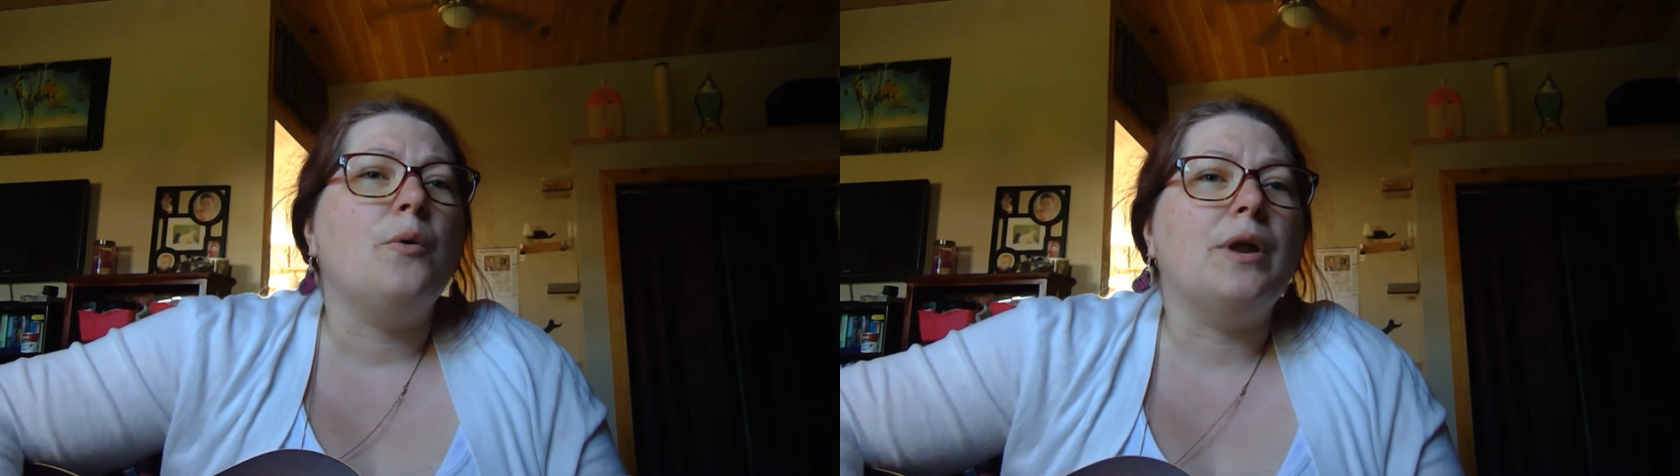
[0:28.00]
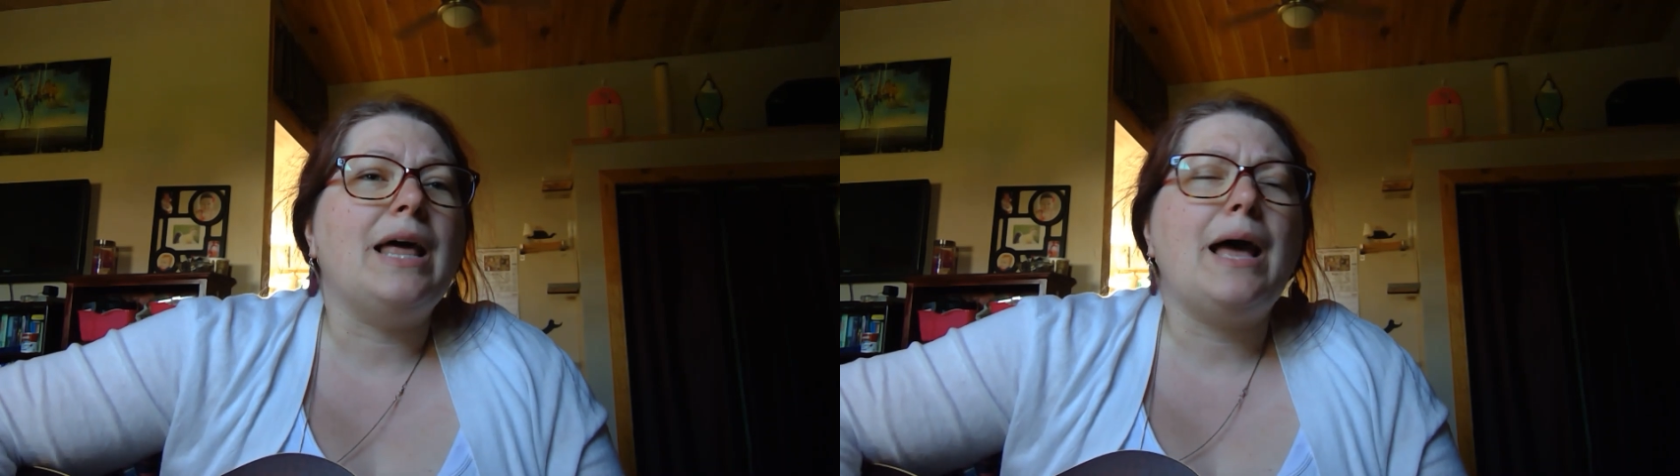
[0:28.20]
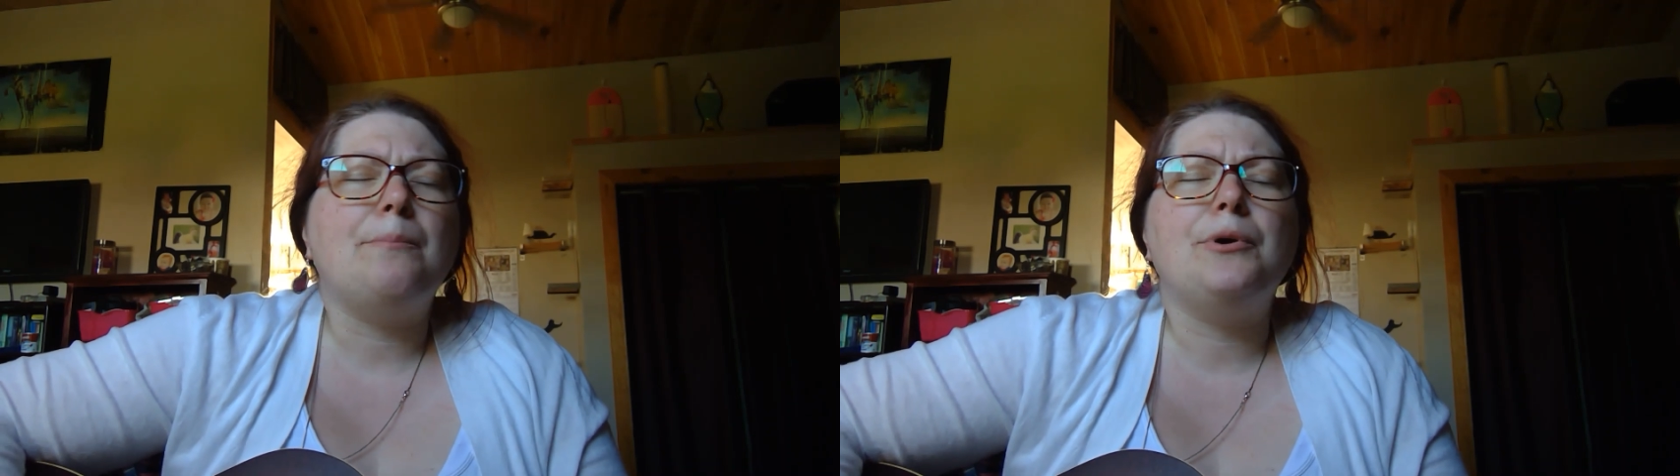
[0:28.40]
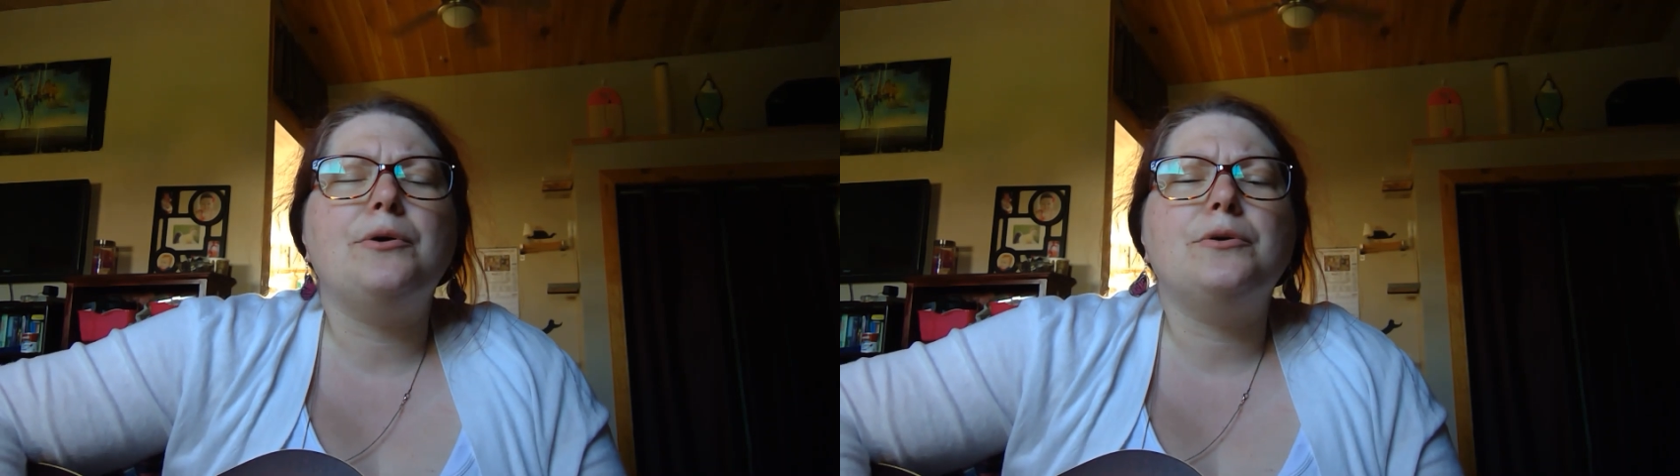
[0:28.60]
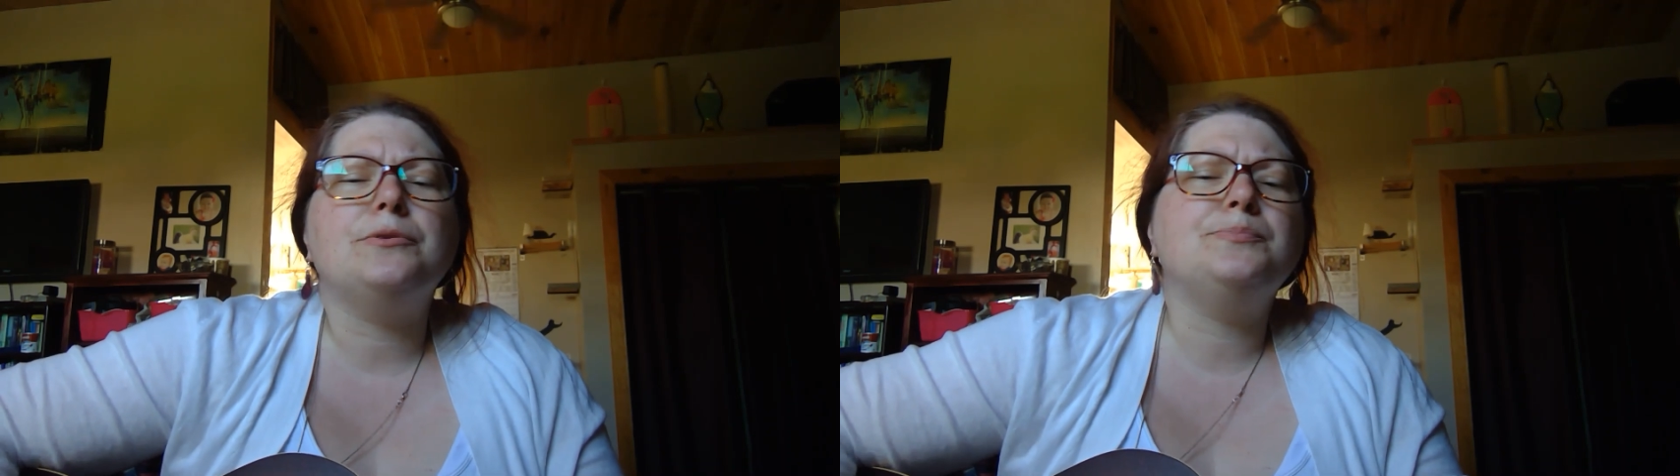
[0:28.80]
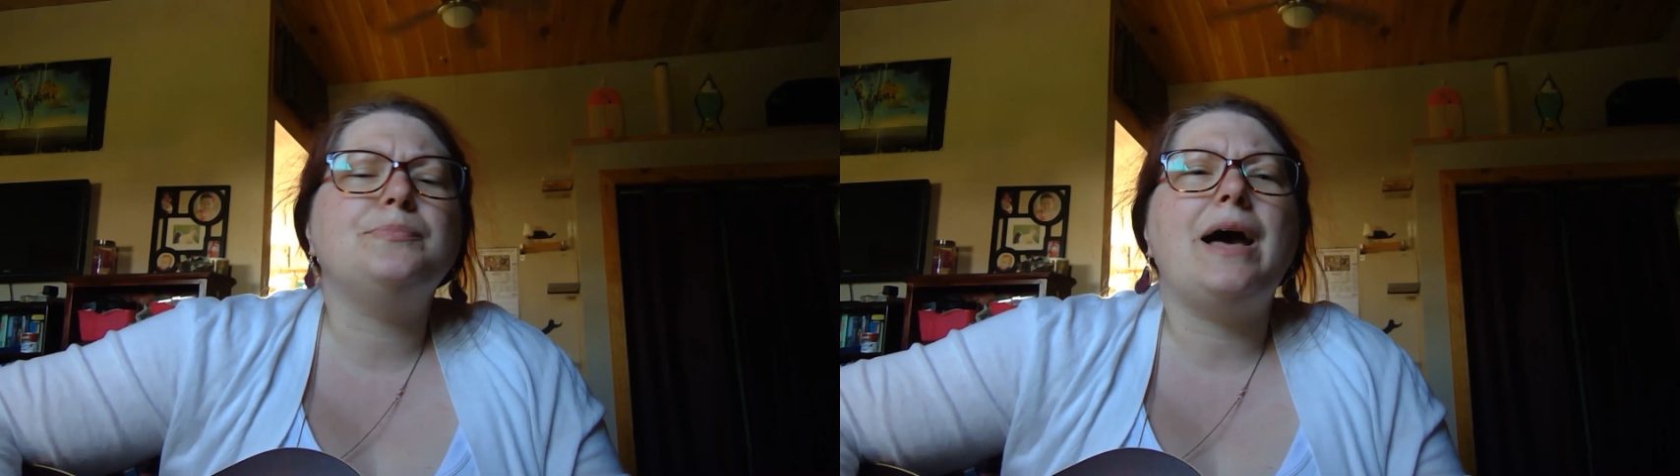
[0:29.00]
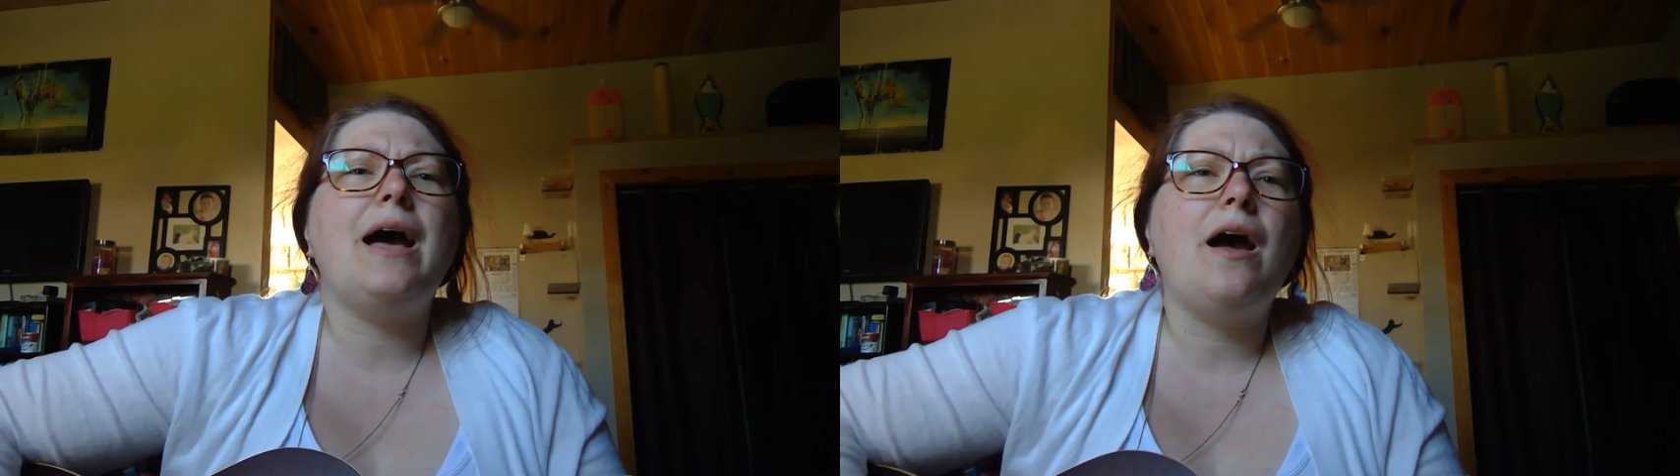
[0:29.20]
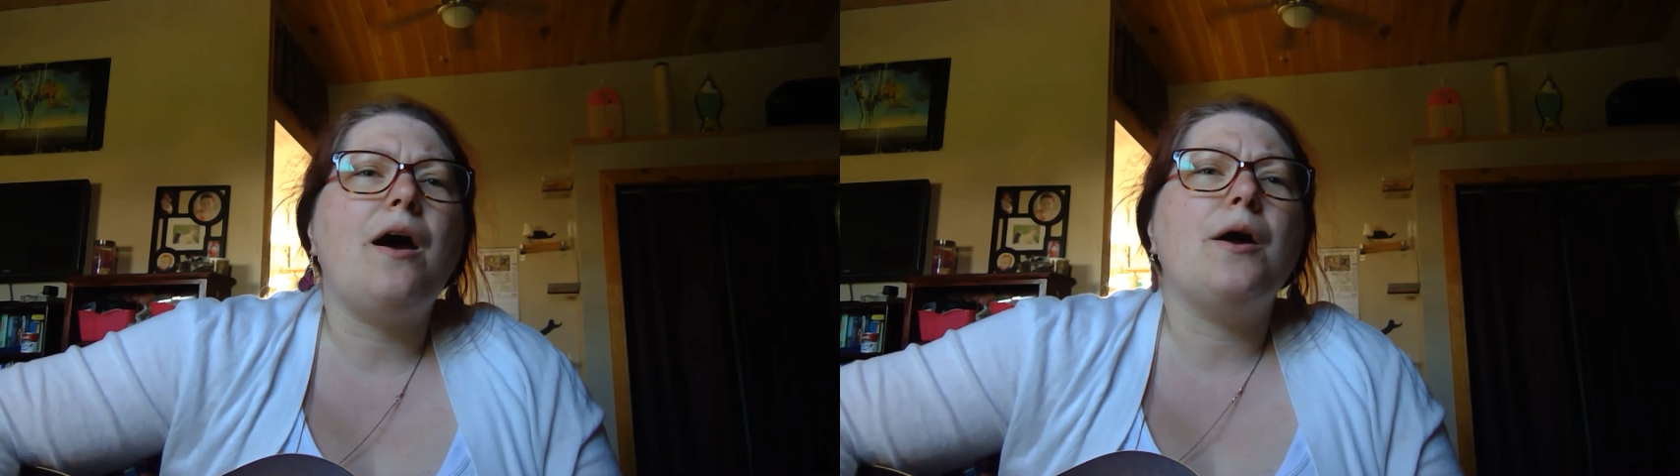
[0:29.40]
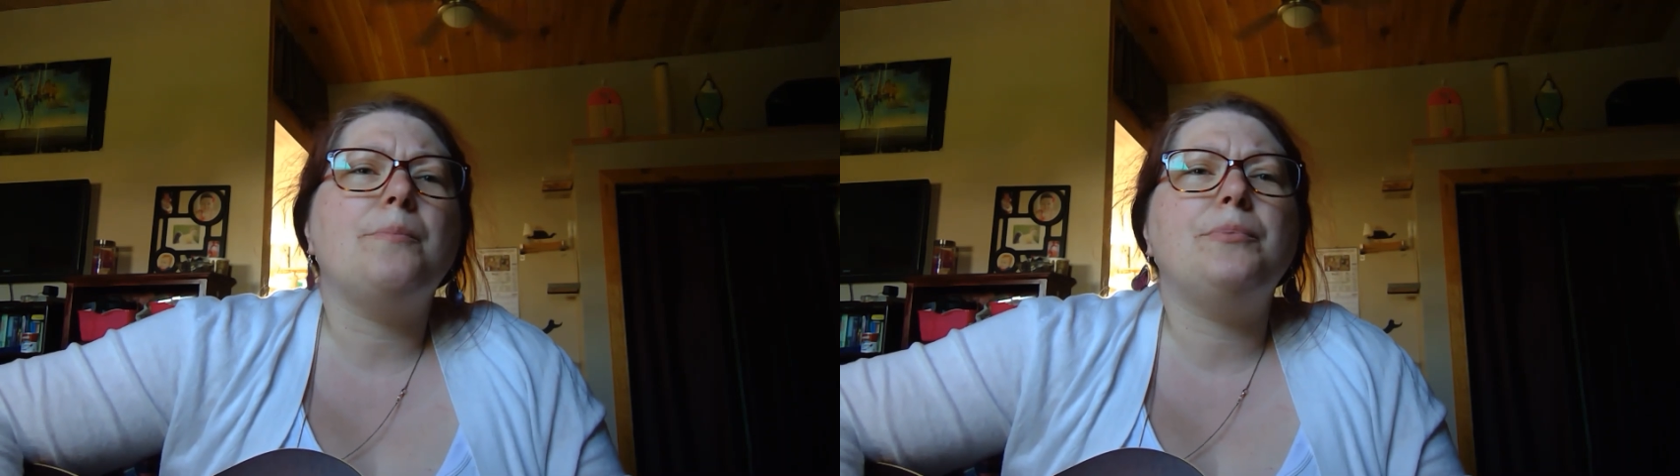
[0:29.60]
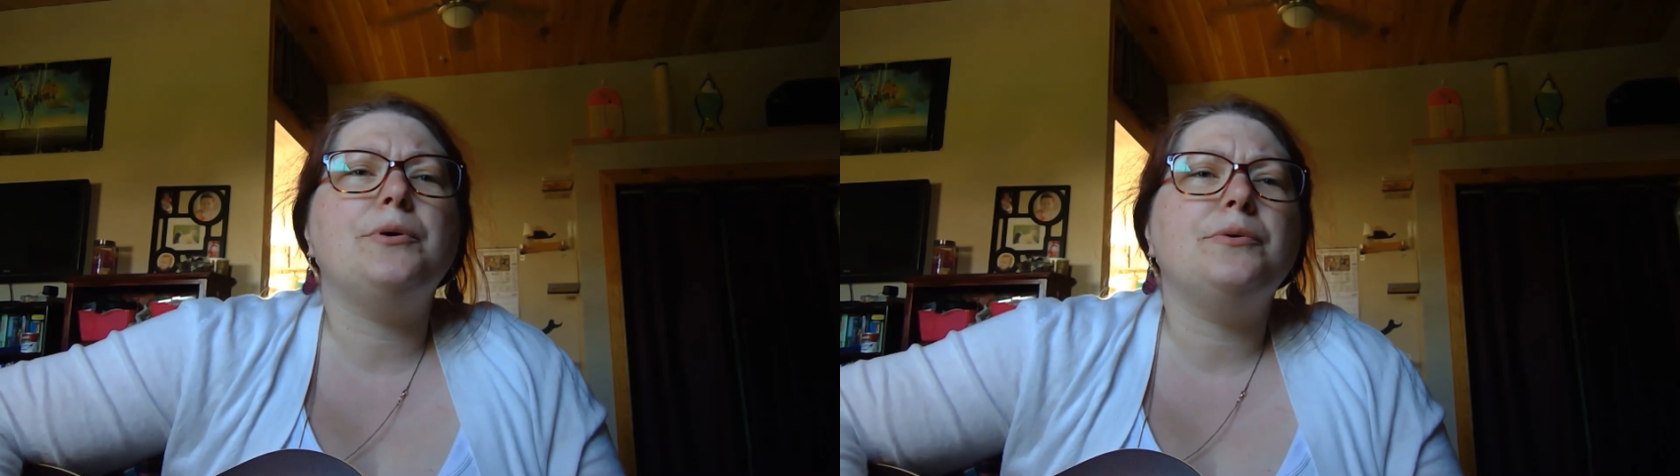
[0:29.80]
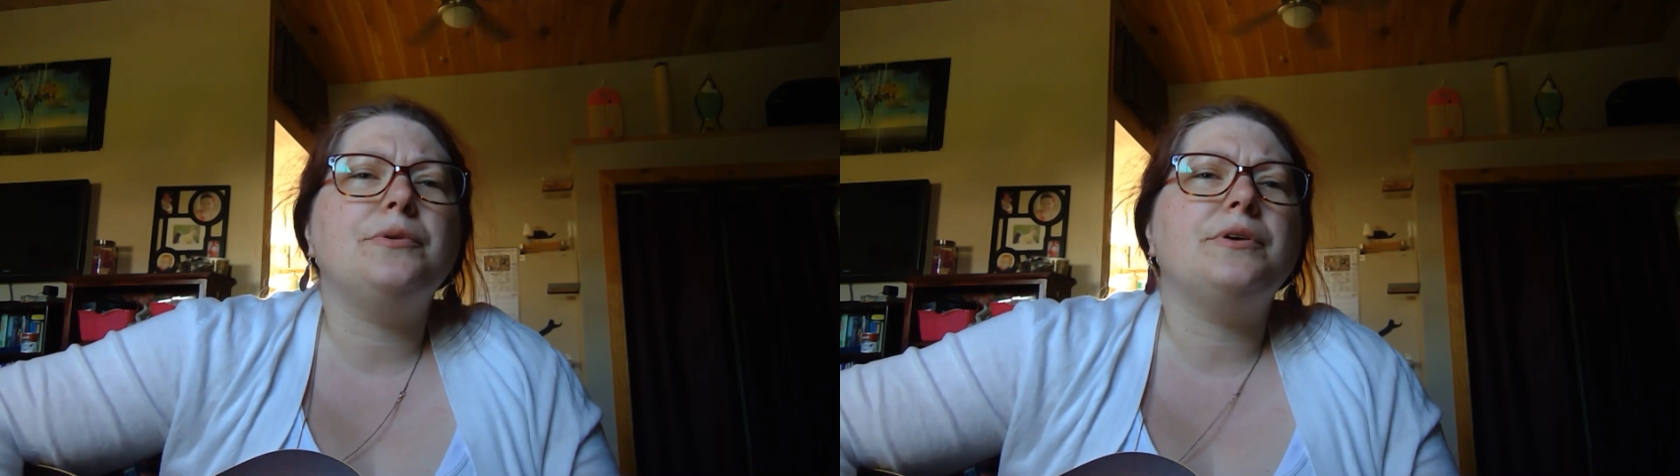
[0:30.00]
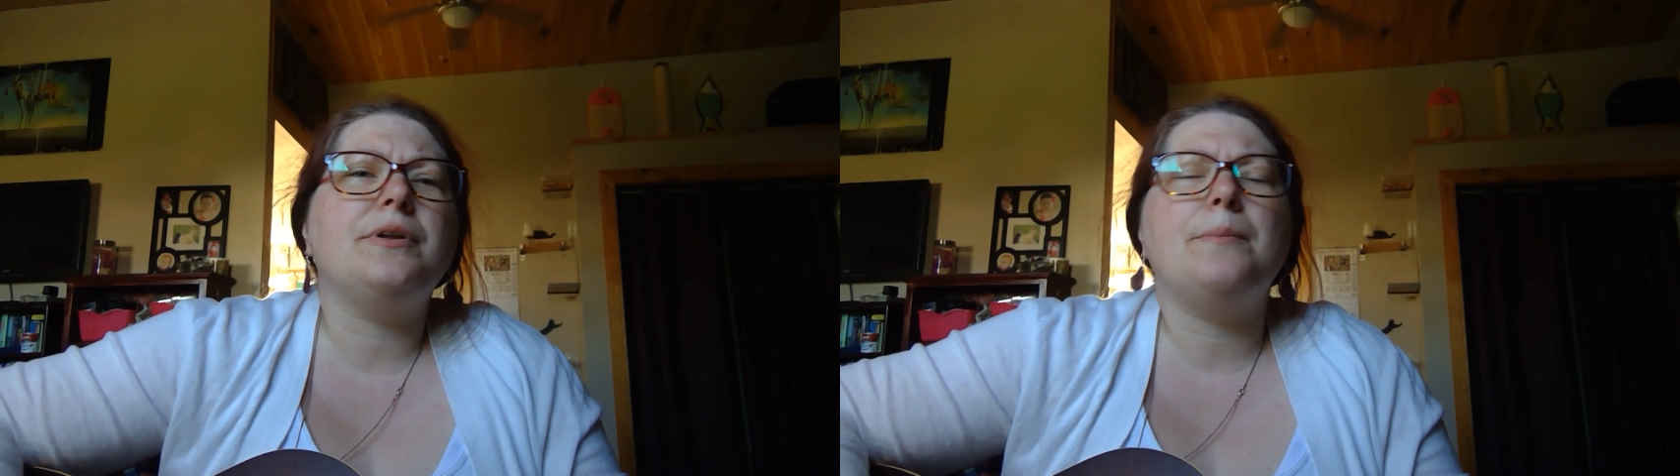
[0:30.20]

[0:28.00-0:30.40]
Well, I pulled my harpoon